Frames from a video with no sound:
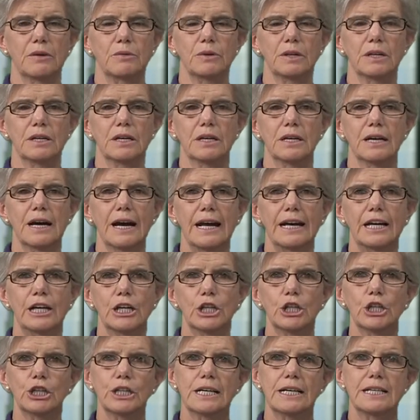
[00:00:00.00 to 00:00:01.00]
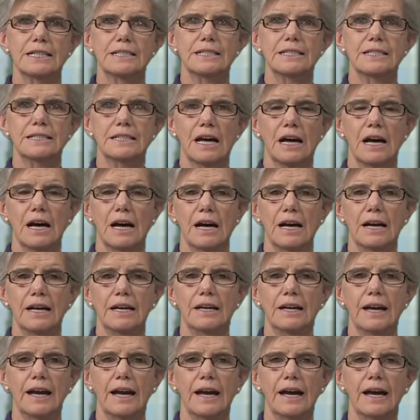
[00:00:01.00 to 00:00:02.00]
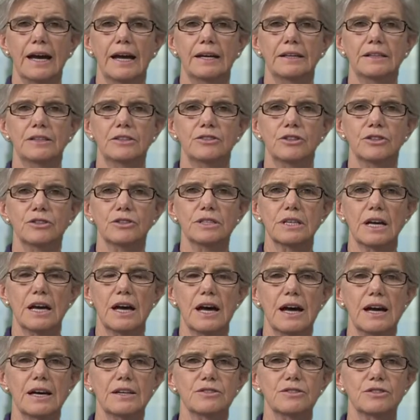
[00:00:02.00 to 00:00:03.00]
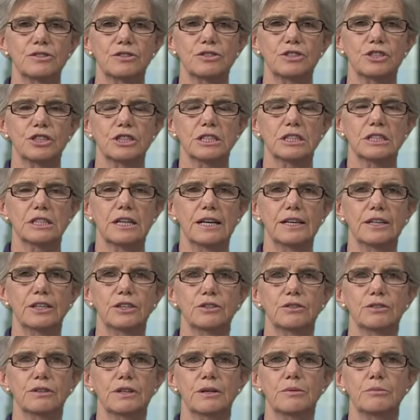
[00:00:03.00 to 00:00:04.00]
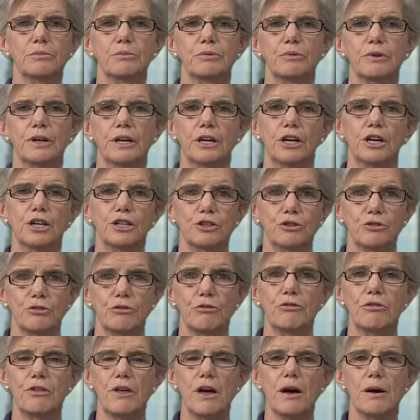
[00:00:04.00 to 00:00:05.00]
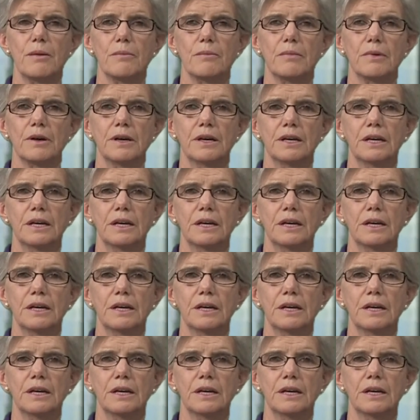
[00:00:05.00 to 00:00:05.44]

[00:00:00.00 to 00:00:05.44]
We can kind of look inside, and those eyes are just like your imprint on your thumb.